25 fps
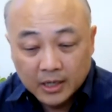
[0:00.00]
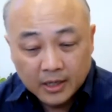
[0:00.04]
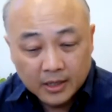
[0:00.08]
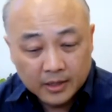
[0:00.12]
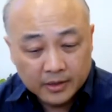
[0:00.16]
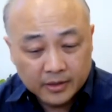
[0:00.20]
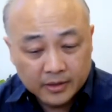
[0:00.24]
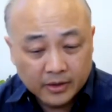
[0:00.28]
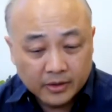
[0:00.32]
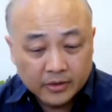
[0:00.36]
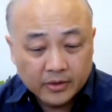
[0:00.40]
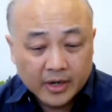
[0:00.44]

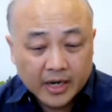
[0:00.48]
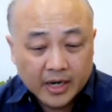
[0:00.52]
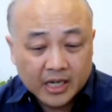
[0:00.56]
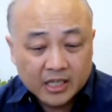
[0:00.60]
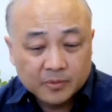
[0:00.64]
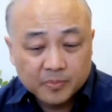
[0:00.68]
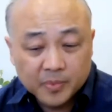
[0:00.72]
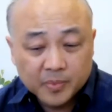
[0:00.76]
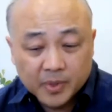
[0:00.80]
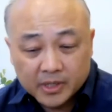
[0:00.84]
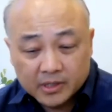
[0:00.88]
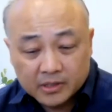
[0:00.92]
The other
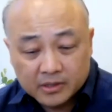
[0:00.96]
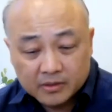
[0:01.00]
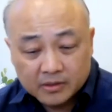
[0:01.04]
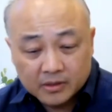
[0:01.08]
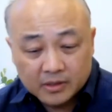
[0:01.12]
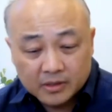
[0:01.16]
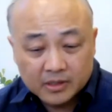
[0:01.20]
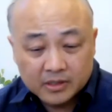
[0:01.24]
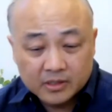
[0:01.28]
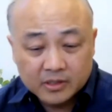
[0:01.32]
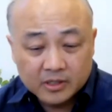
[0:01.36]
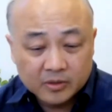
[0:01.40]
aspect to
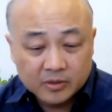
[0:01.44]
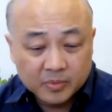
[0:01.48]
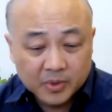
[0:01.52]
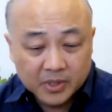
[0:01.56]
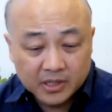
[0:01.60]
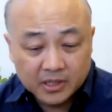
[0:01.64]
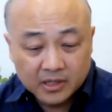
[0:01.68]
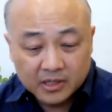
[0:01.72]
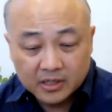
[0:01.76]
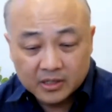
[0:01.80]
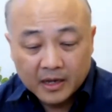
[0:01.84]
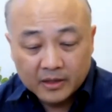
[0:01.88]
this is
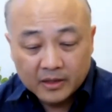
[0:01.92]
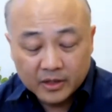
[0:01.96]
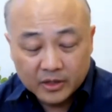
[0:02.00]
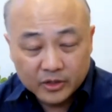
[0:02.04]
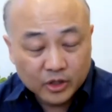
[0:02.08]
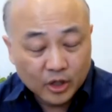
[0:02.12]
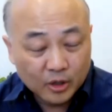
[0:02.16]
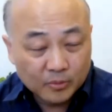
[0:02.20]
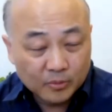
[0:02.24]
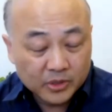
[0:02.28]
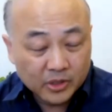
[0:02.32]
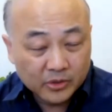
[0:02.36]
because these
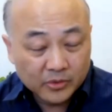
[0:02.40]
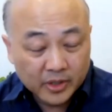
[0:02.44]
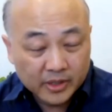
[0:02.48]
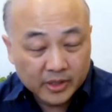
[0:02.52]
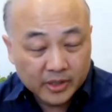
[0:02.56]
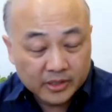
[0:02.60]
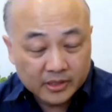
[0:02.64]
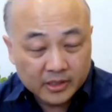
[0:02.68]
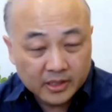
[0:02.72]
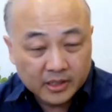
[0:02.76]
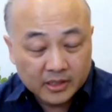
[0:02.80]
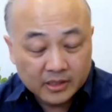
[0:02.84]
homes don't
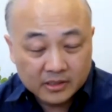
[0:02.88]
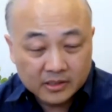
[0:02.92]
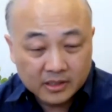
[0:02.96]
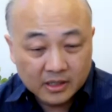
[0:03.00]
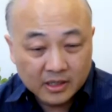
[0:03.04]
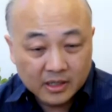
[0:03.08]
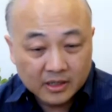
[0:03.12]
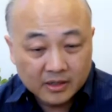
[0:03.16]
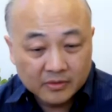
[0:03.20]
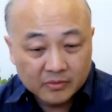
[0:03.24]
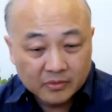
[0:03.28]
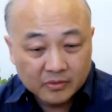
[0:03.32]
exist,
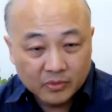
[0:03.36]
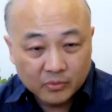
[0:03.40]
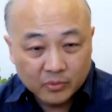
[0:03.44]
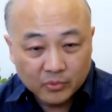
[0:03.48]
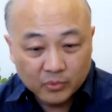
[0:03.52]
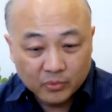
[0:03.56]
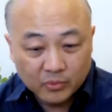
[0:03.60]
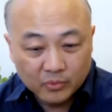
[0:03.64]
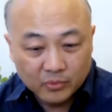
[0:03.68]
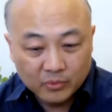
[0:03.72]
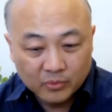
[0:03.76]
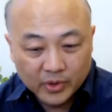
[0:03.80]
and
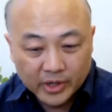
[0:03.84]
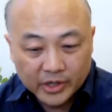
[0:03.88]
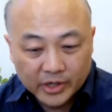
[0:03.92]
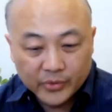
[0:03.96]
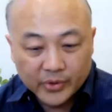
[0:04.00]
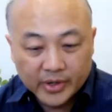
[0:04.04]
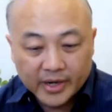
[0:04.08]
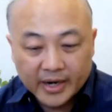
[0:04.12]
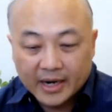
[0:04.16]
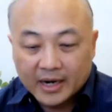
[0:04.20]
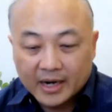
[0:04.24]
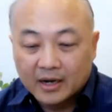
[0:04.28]

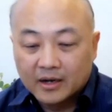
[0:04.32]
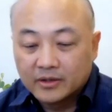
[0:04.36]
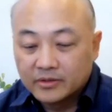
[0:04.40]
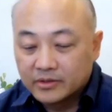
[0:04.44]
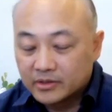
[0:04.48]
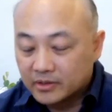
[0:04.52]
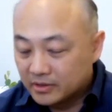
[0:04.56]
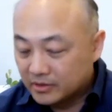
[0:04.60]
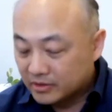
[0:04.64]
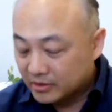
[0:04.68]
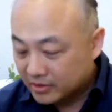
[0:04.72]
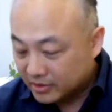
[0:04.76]
Rendering House
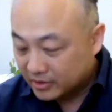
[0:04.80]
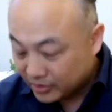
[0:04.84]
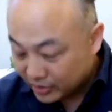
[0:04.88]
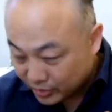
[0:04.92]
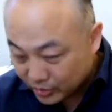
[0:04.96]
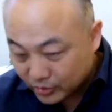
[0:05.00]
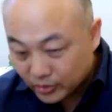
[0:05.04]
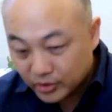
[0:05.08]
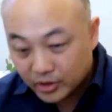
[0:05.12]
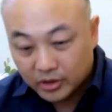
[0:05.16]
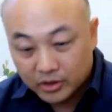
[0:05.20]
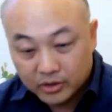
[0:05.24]
and
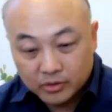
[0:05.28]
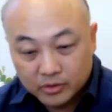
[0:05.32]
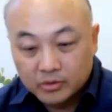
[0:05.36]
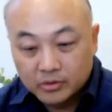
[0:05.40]
Anewgo,